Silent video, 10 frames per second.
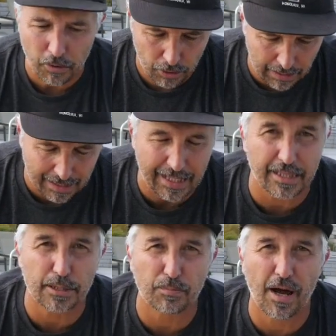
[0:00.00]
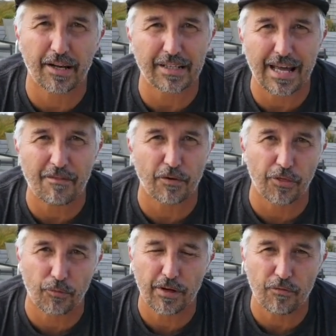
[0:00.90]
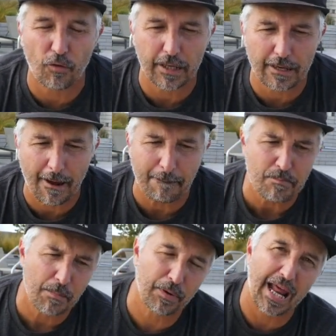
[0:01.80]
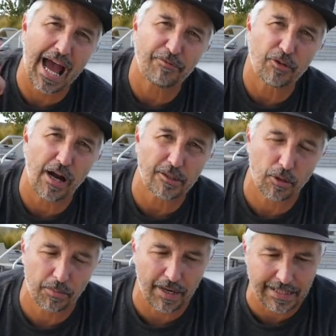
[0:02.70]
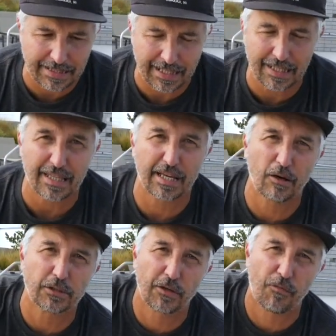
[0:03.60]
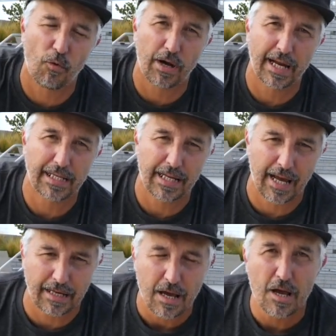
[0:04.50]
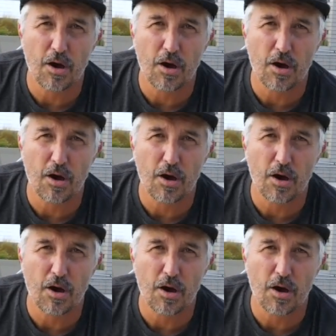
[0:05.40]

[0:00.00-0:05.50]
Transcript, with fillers: You can get this product now for $3.49, but after October 18th, it goes to $4.99.